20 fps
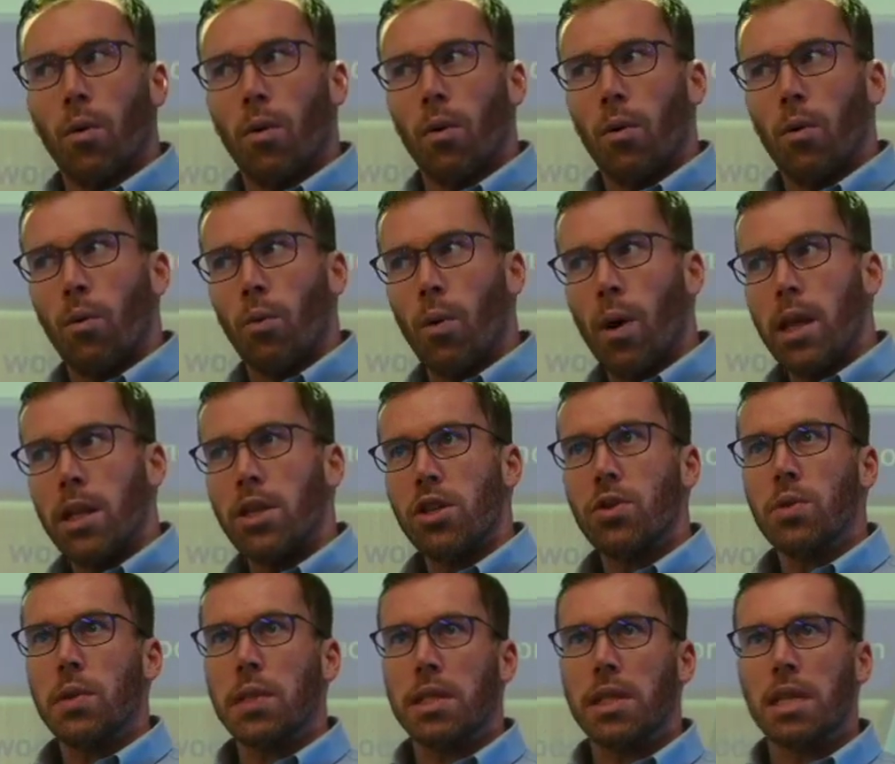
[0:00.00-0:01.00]
When you
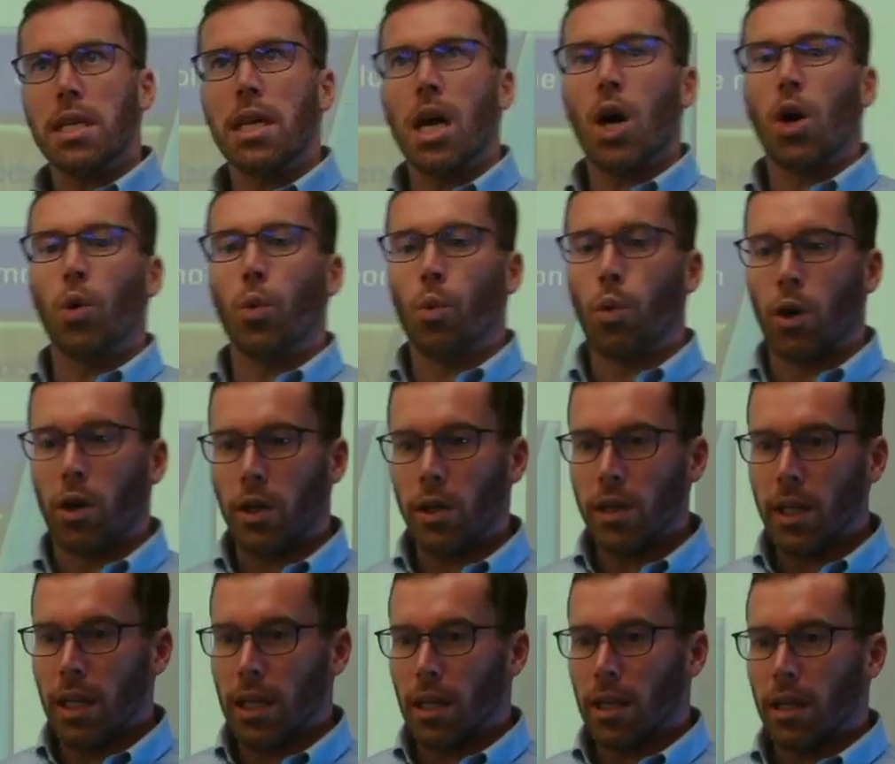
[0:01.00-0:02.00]
see a word
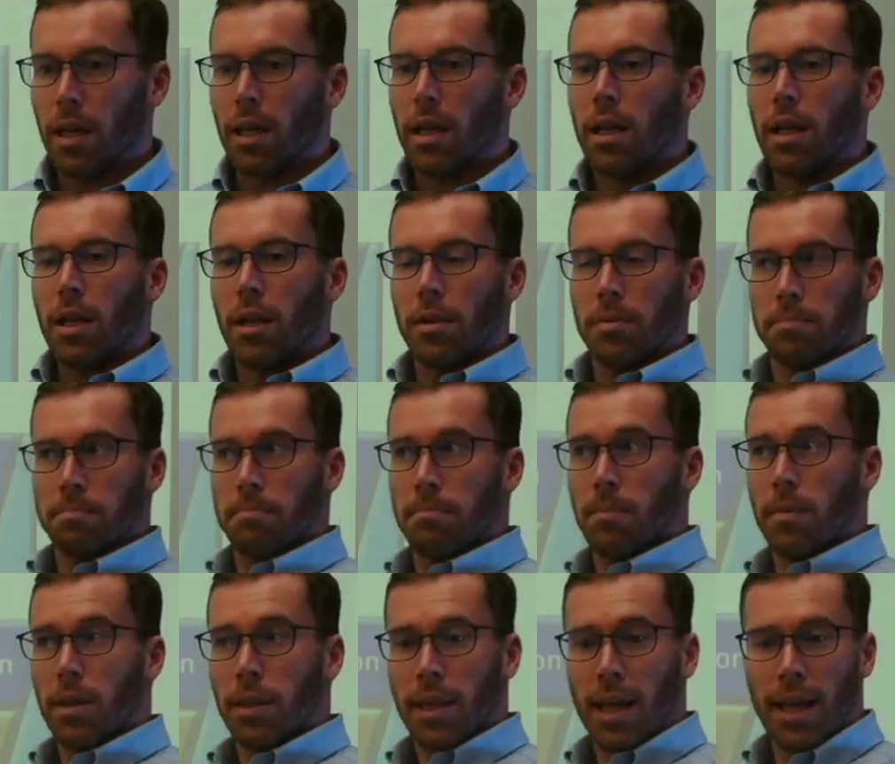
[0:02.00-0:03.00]

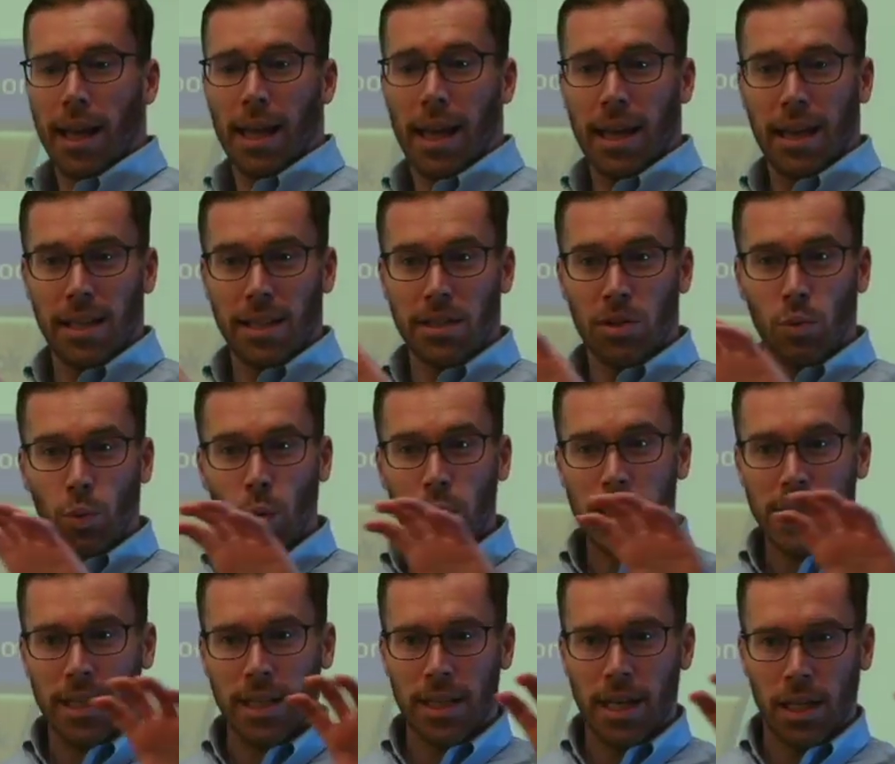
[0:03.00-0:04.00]
that is
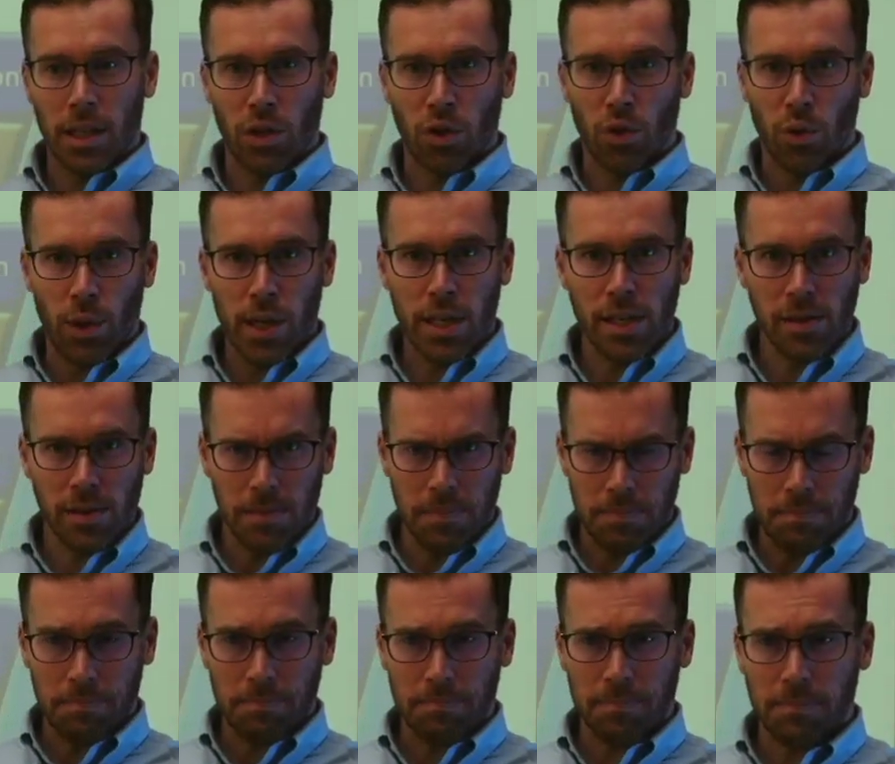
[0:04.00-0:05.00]
written in green,
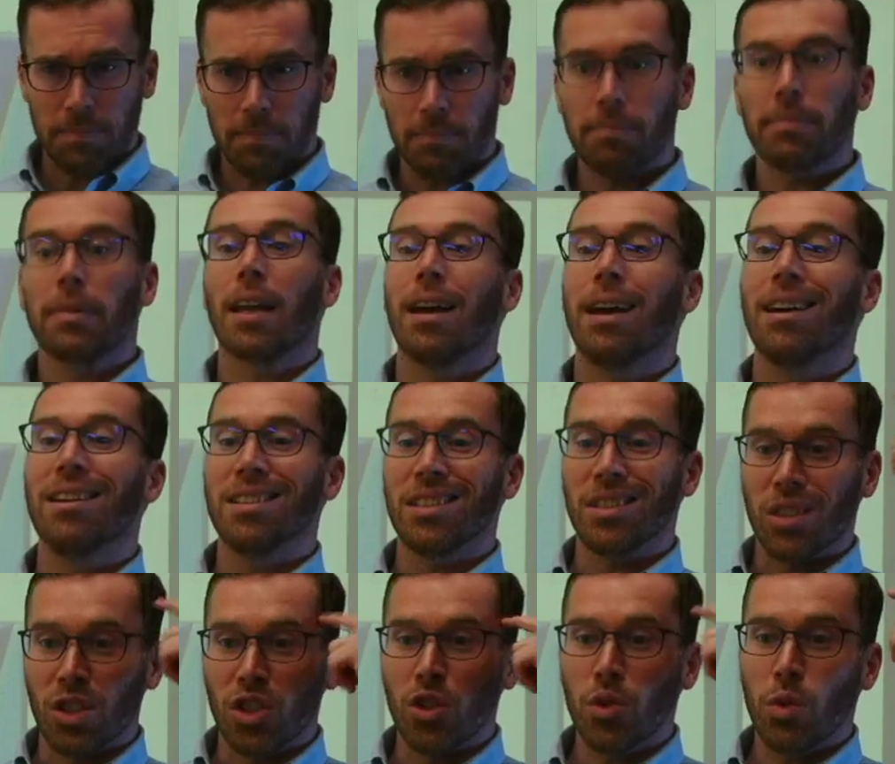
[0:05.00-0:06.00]

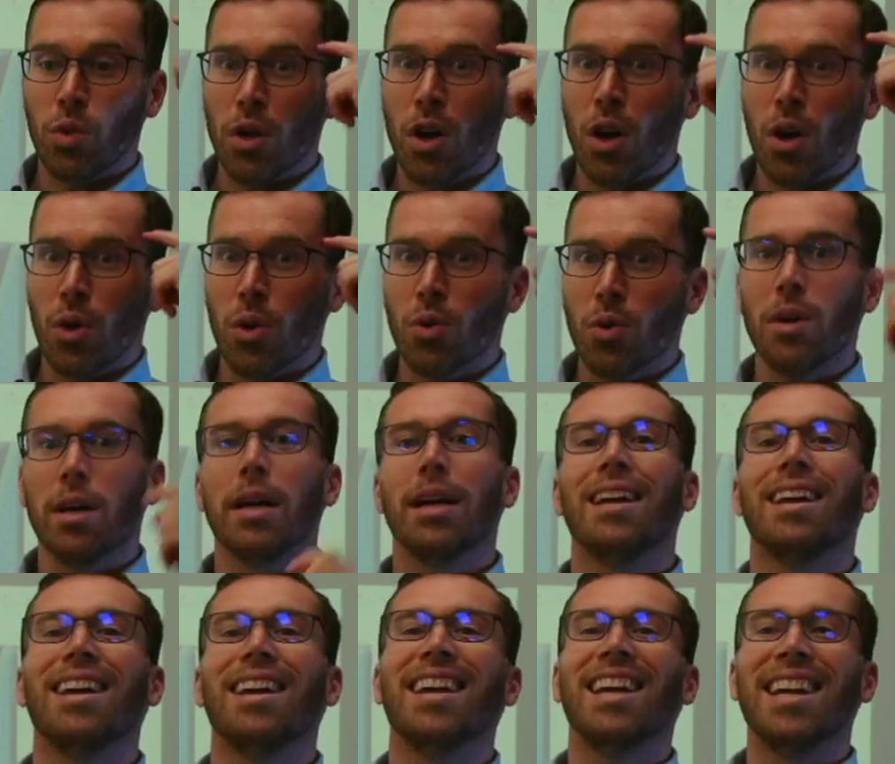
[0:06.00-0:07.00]
you know
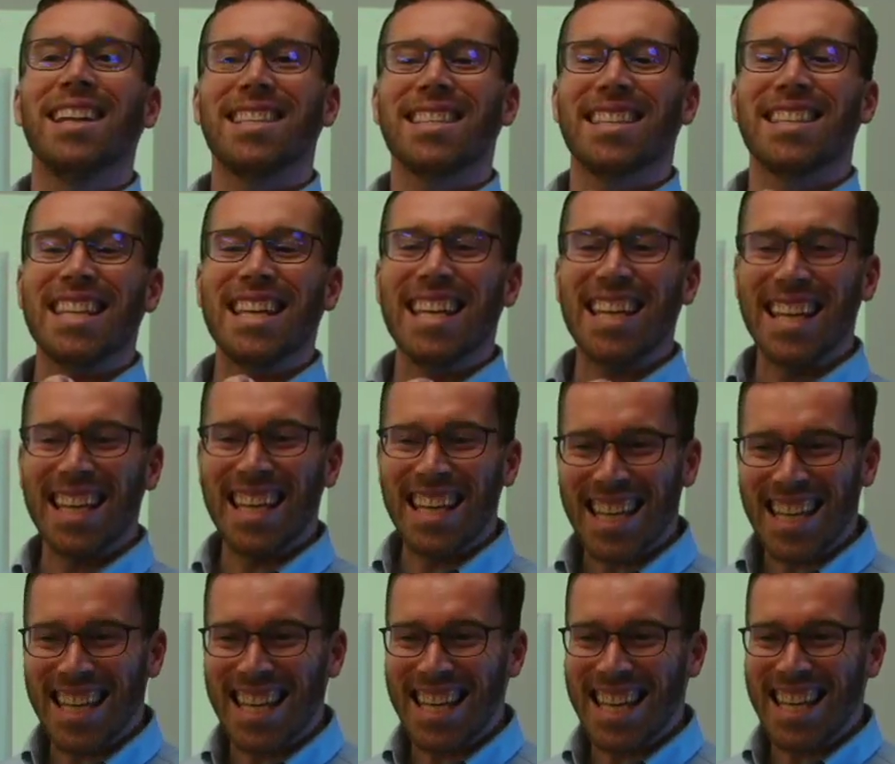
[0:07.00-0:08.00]
it's the
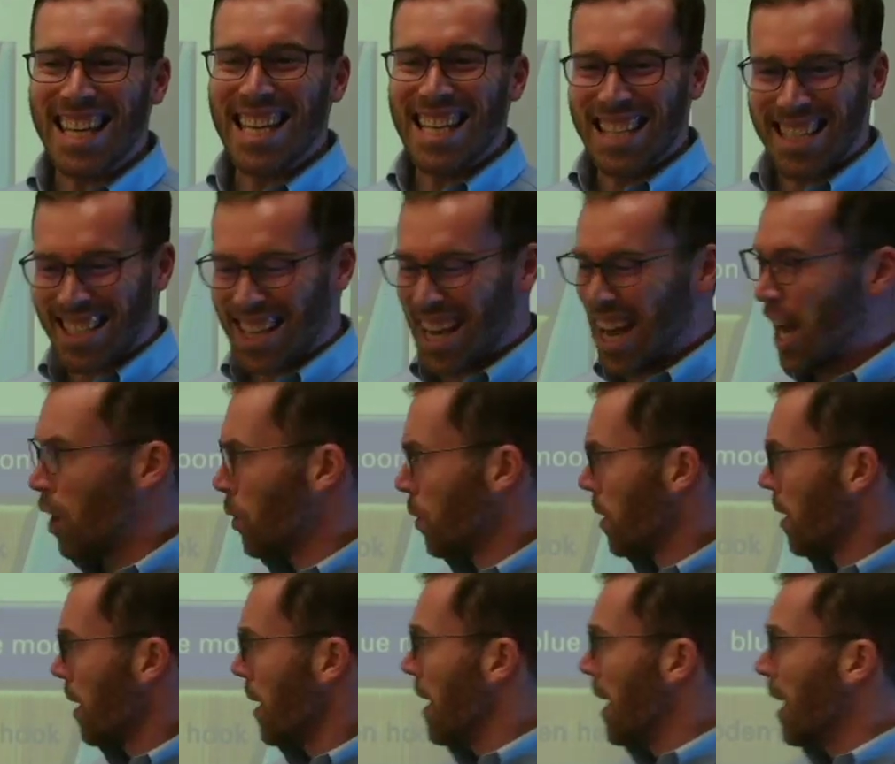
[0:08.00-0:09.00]
E sound.
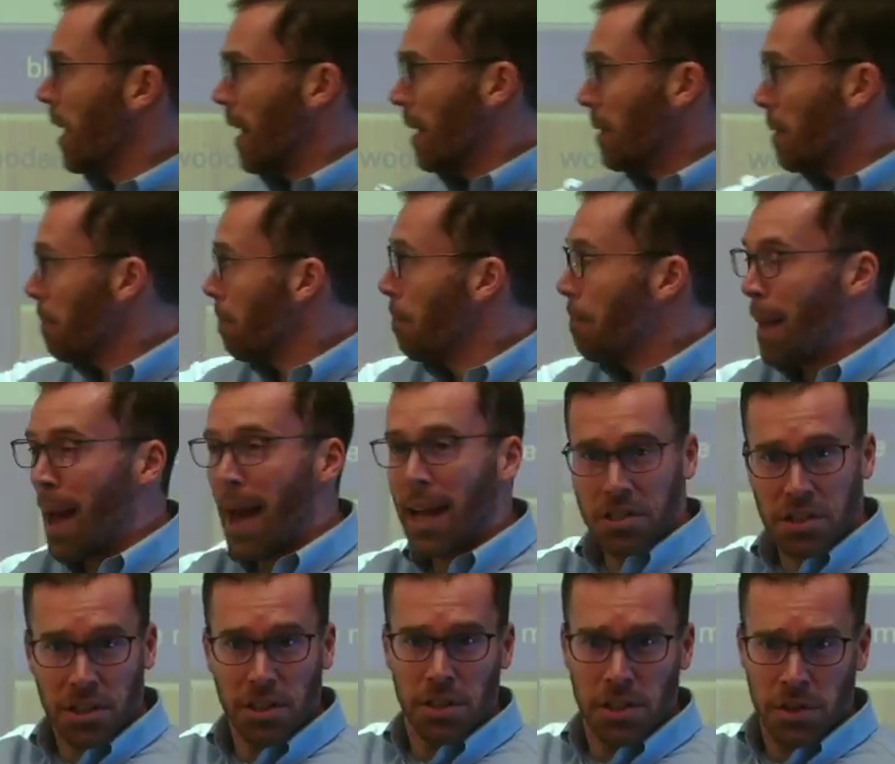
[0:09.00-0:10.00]
It
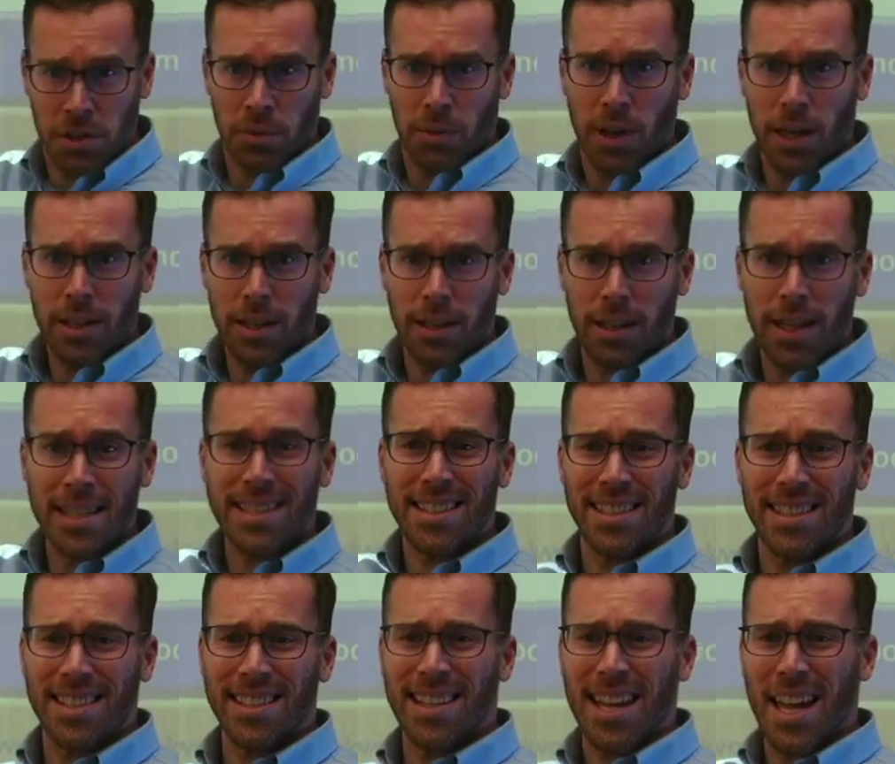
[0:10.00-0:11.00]
matches, right? It's the
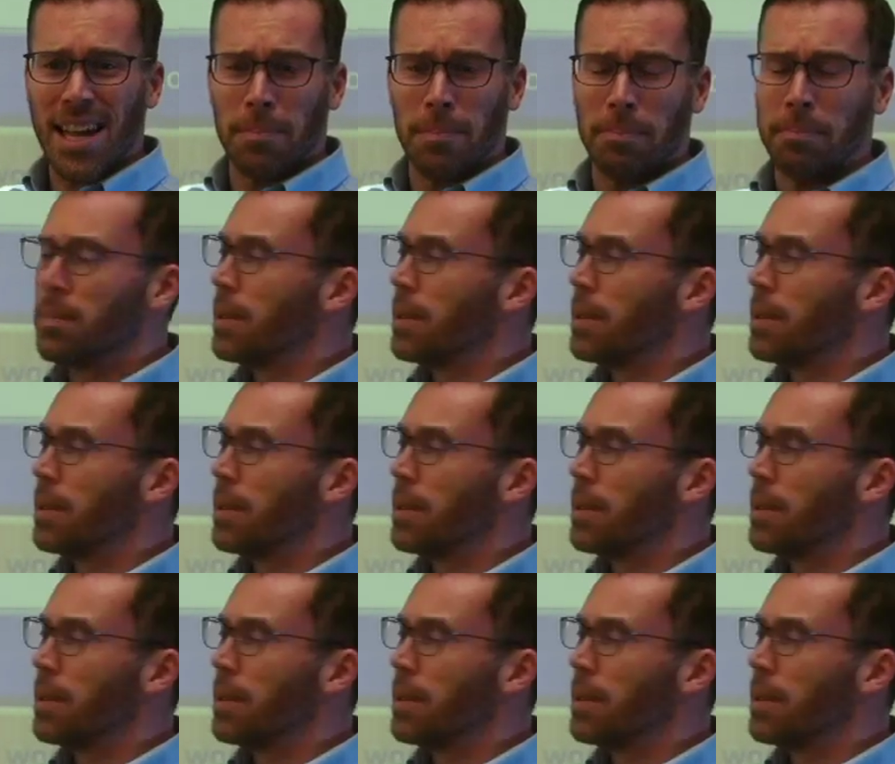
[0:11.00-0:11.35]
same.